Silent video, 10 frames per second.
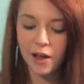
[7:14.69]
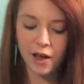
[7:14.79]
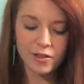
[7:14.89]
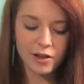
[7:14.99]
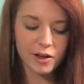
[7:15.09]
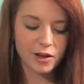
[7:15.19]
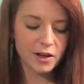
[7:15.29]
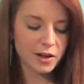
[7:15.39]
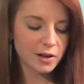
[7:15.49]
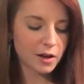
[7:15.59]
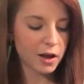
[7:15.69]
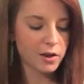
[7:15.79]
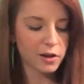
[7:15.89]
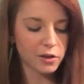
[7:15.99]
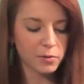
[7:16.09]
And then
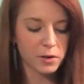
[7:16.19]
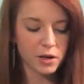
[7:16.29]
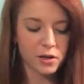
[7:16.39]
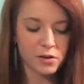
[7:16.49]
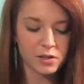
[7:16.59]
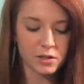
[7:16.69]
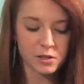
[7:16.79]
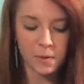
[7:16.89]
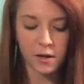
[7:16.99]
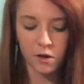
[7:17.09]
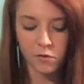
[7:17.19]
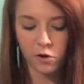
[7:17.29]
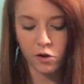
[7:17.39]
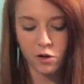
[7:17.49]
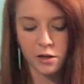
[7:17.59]
another one I use is by
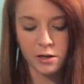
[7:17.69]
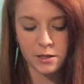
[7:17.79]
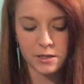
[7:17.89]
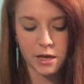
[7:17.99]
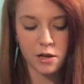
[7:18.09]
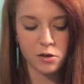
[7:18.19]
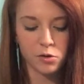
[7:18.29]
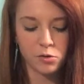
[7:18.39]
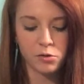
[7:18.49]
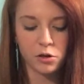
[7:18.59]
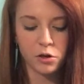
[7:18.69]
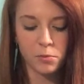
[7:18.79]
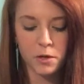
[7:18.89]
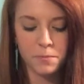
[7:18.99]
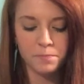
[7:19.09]
CoverGirl, and it's a gold glitter
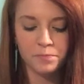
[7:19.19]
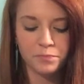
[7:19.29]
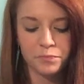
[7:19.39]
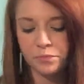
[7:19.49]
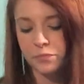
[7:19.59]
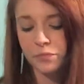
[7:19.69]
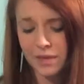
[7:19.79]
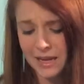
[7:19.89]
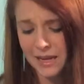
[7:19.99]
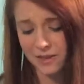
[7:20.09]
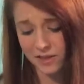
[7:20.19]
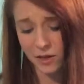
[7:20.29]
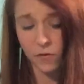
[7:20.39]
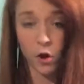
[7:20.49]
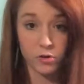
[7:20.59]
one. And this
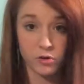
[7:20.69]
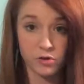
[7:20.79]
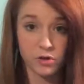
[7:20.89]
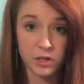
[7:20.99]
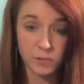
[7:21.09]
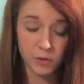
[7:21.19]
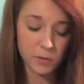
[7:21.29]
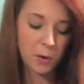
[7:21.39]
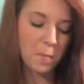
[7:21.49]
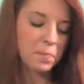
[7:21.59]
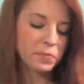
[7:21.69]
stuff also shows up really well.